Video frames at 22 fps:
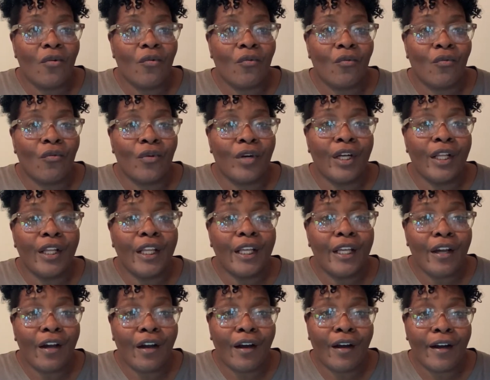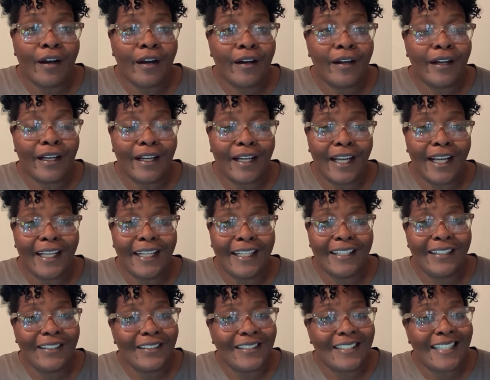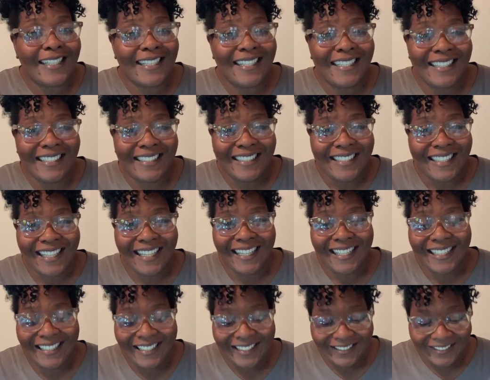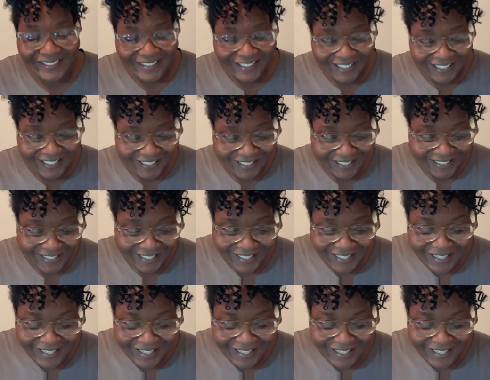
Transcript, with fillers: really hard and I killed, I killed it.